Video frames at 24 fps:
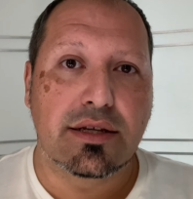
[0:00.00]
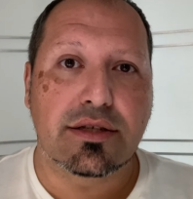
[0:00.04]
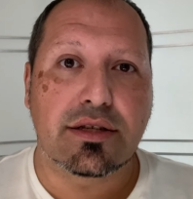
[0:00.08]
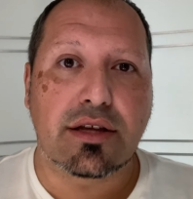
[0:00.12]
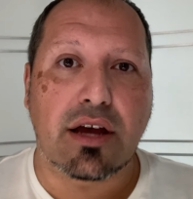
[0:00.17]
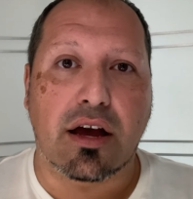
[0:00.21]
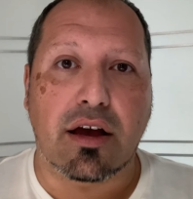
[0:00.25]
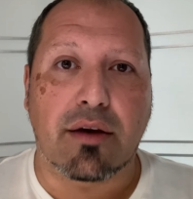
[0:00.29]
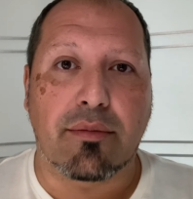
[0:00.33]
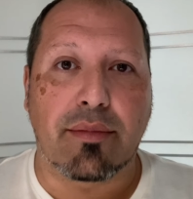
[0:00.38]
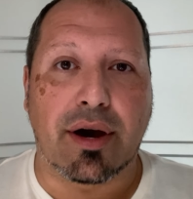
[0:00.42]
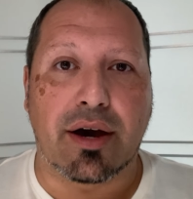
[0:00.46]

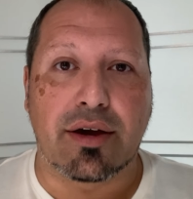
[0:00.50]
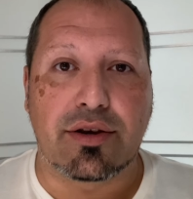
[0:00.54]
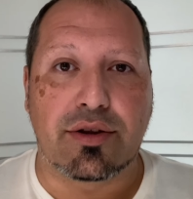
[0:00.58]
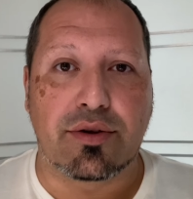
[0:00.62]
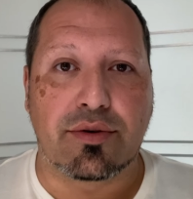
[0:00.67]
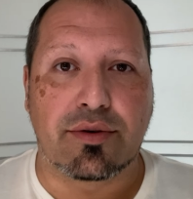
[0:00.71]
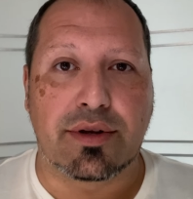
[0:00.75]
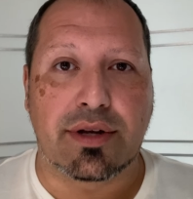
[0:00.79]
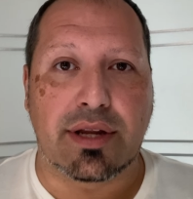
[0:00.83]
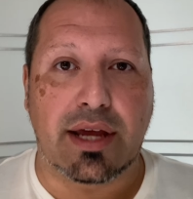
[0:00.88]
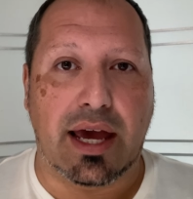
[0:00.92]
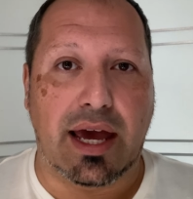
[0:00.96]
talk about
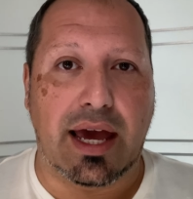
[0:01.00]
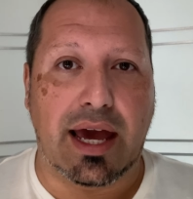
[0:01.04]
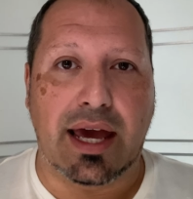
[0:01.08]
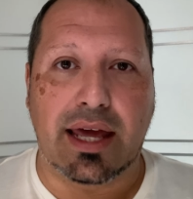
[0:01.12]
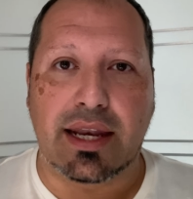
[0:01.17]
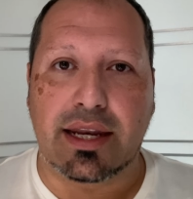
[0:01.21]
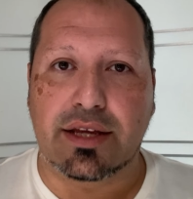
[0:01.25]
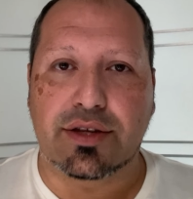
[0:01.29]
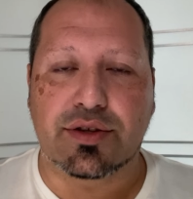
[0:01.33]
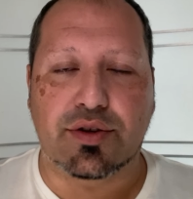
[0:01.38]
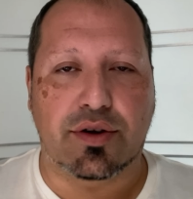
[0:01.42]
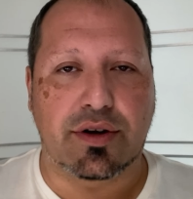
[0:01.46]
doing
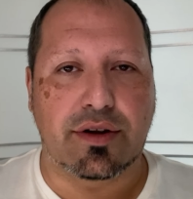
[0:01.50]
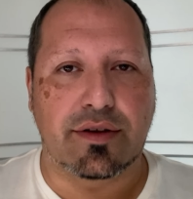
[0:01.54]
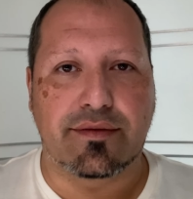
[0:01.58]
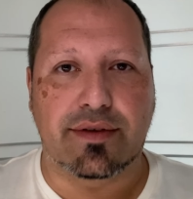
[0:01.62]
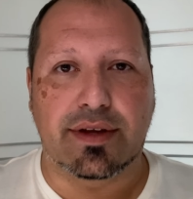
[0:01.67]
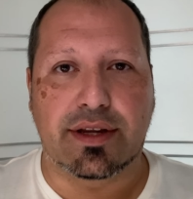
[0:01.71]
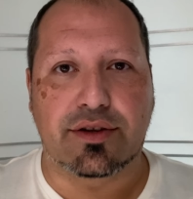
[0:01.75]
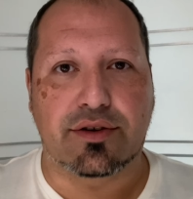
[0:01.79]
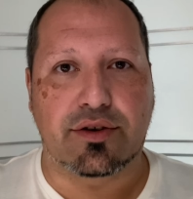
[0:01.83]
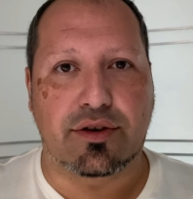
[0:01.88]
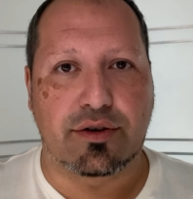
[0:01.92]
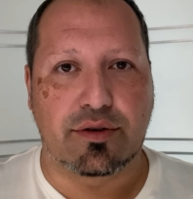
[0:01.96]
any sort of
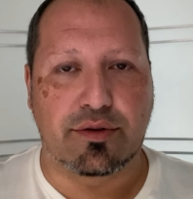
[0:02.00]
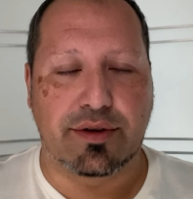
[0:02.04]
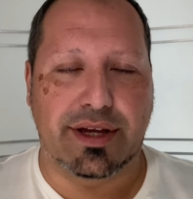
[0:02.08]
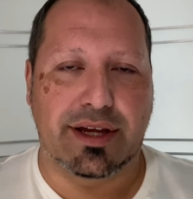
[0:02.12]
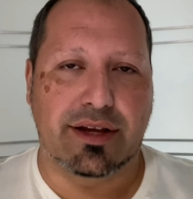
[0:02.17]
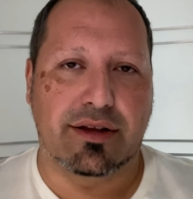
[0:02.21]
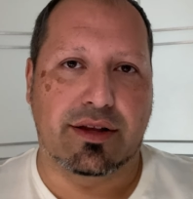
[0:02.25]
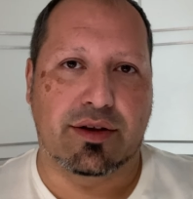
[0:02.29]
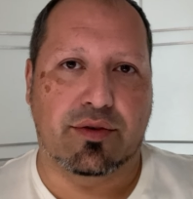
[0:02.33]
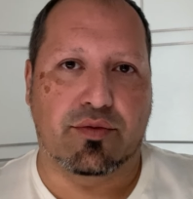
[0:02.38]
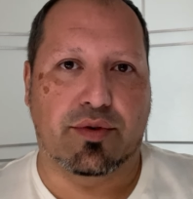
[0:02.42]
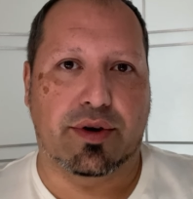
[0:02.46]
internal
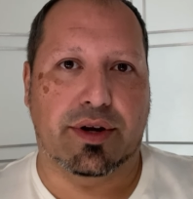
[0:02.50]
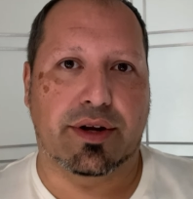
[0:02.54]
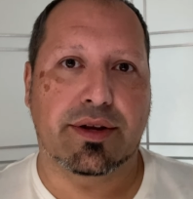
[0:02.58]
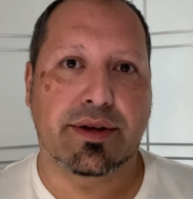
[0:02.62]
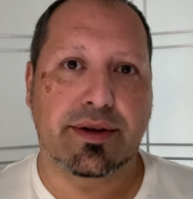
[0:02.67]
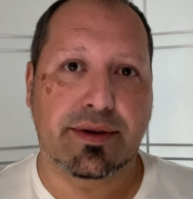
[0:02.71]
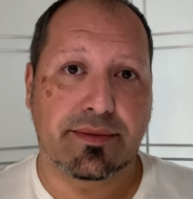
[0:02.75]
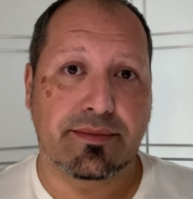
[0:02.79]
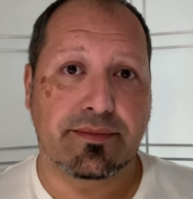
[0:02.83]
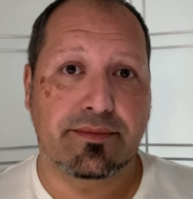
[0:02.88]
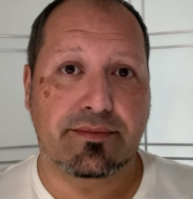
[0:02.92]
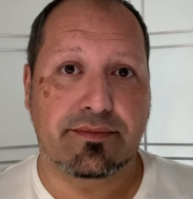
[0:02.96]
healing work.